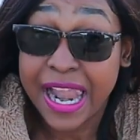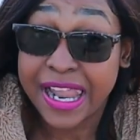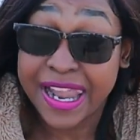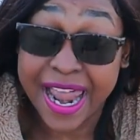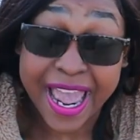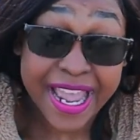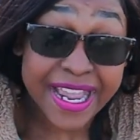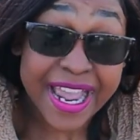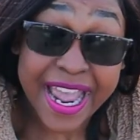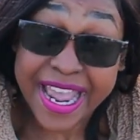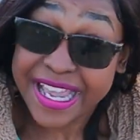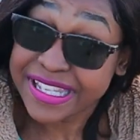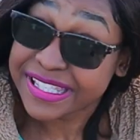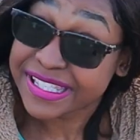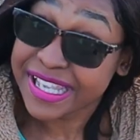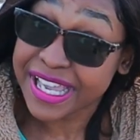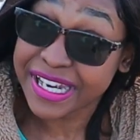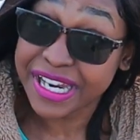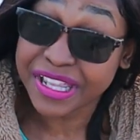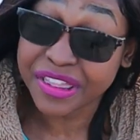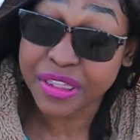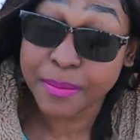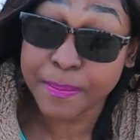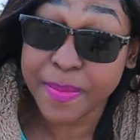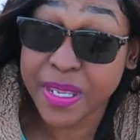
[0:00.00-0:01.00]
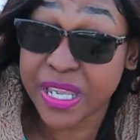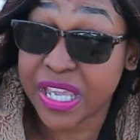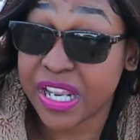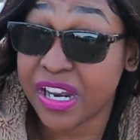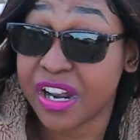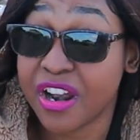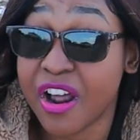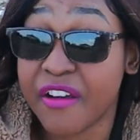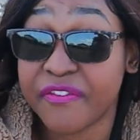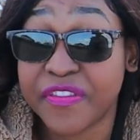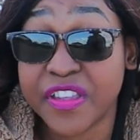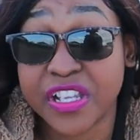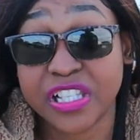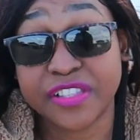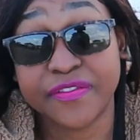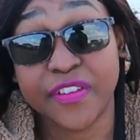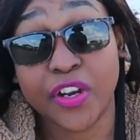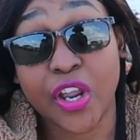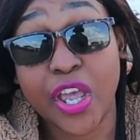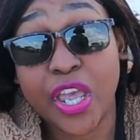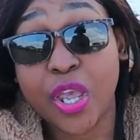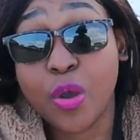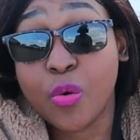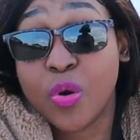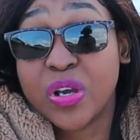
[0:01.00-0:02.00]
like I said in the beginning of this
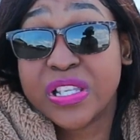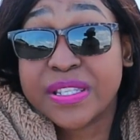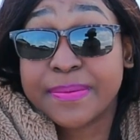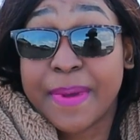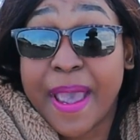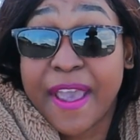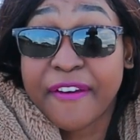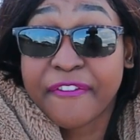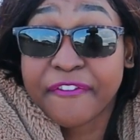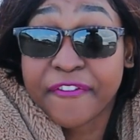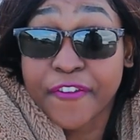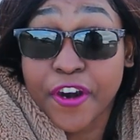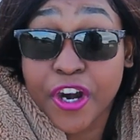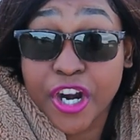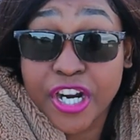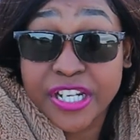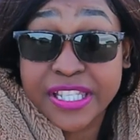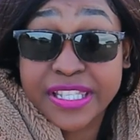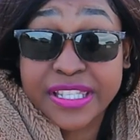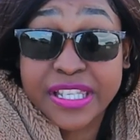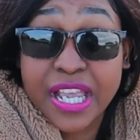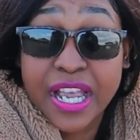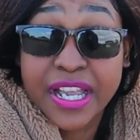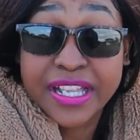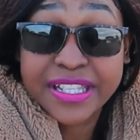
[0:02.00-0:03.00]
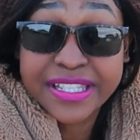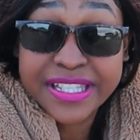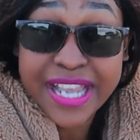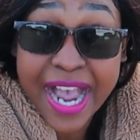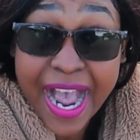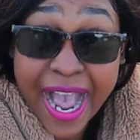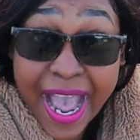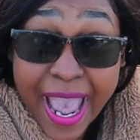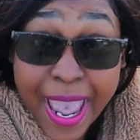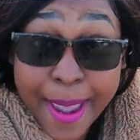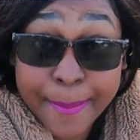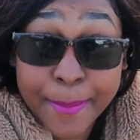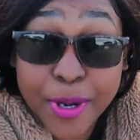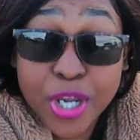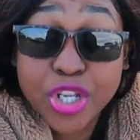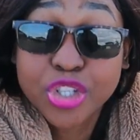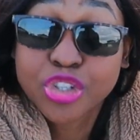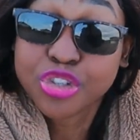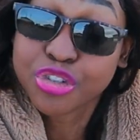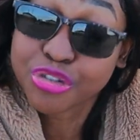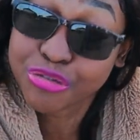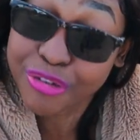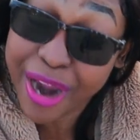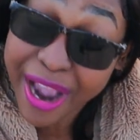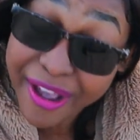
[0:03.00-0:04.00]
video, it was my first time
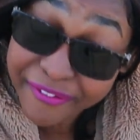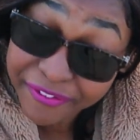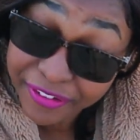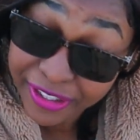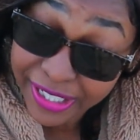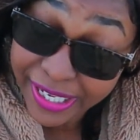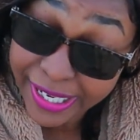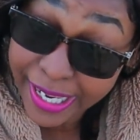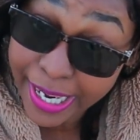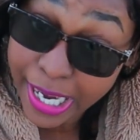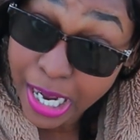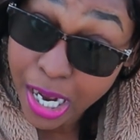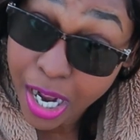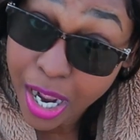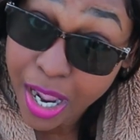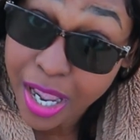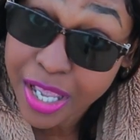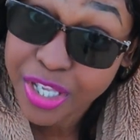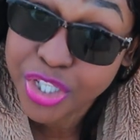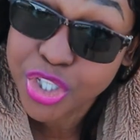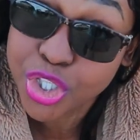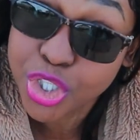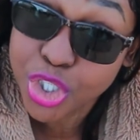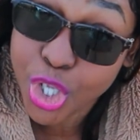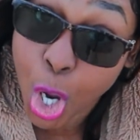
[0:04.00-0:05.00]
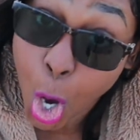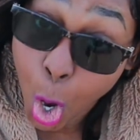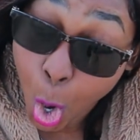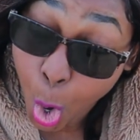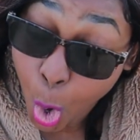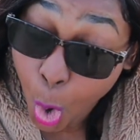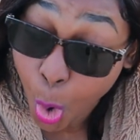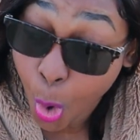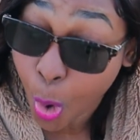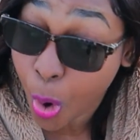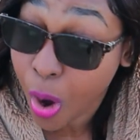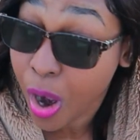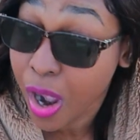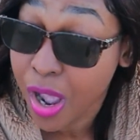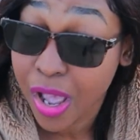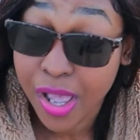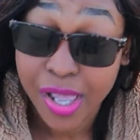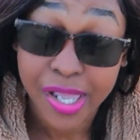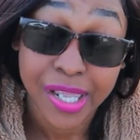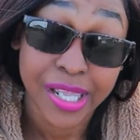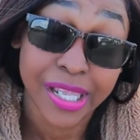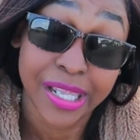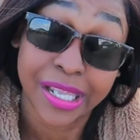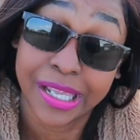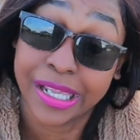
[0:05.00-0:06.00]
traveling, so
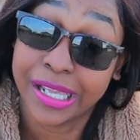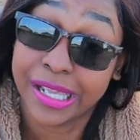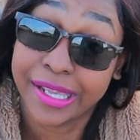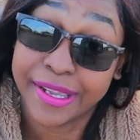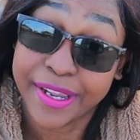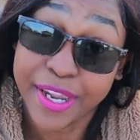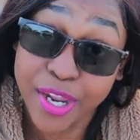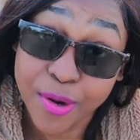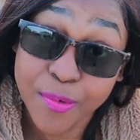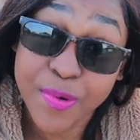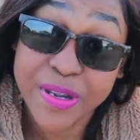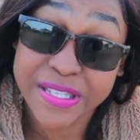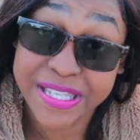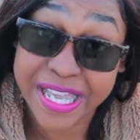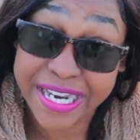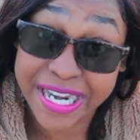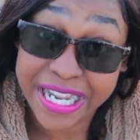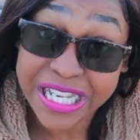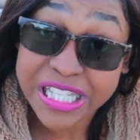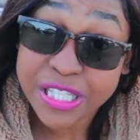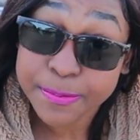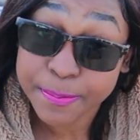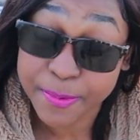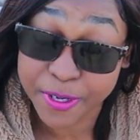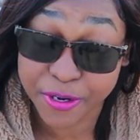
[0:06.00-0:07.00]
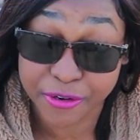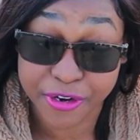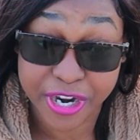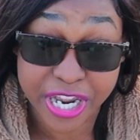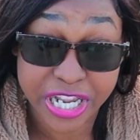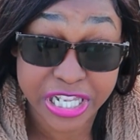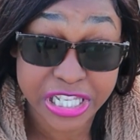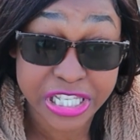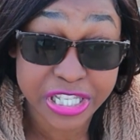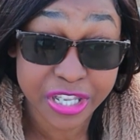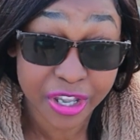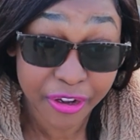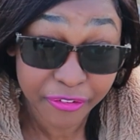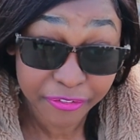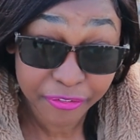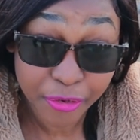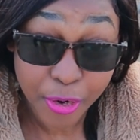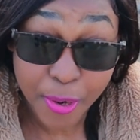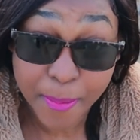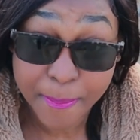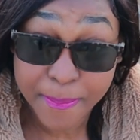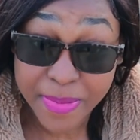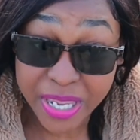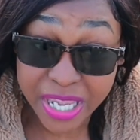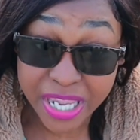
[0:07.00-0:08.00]
it was an experience
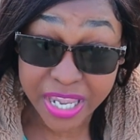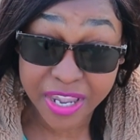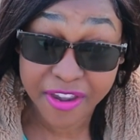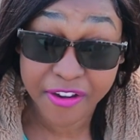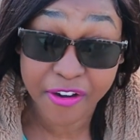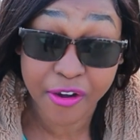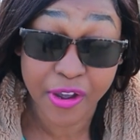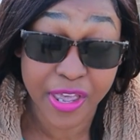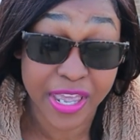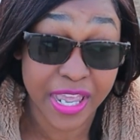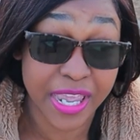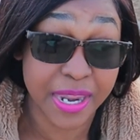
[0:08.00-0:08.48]
for me.